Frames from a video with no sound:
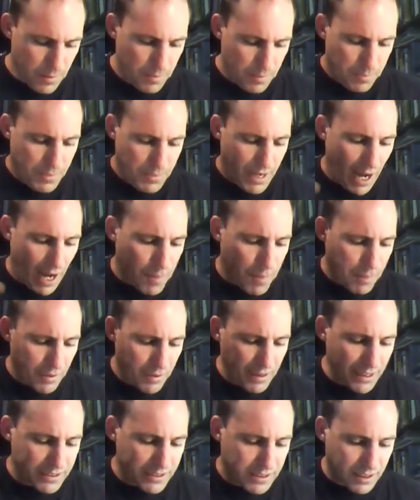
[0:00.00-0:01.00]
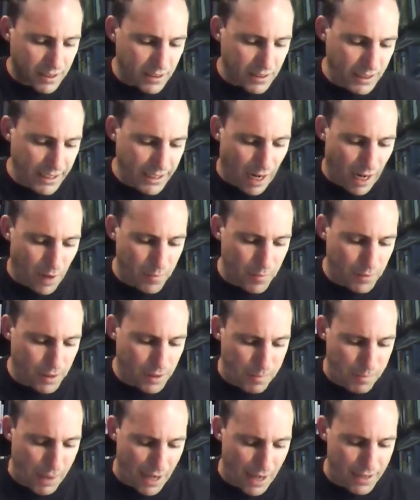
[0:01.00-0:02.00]
Monopolistically
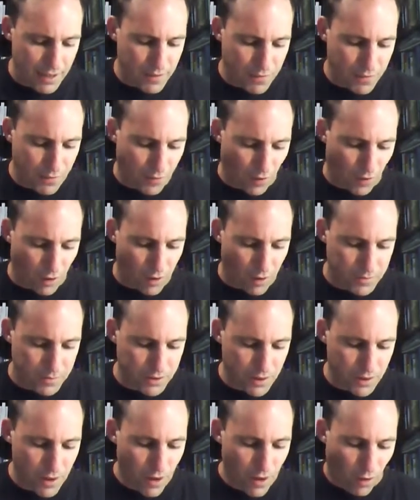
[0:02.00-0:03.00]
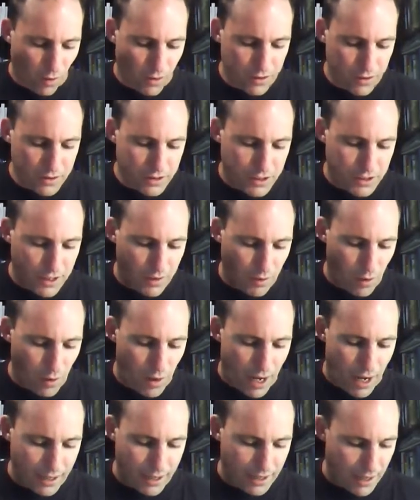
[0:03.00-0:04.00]
competitive firms earn
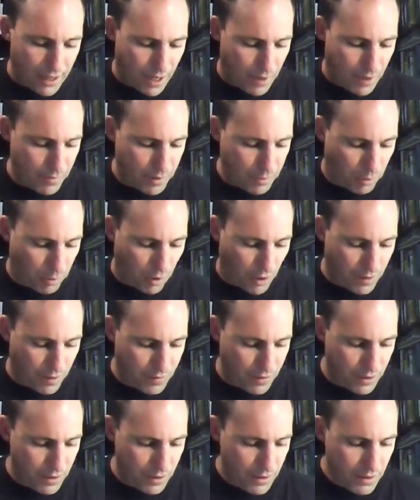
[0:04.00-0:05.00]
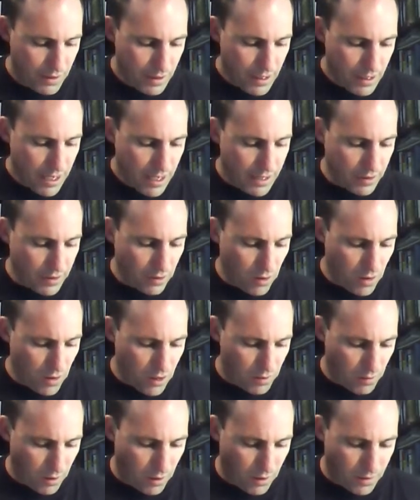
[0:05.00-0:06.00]
zero economic profit in the
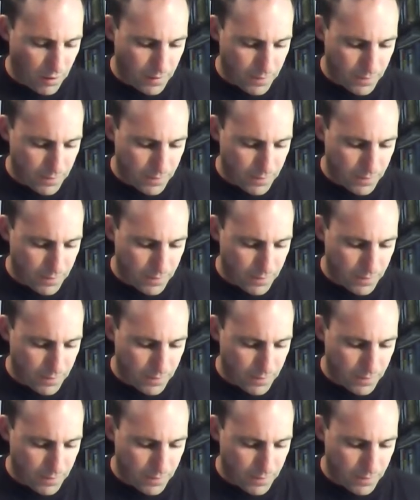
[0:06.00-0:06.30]
long run.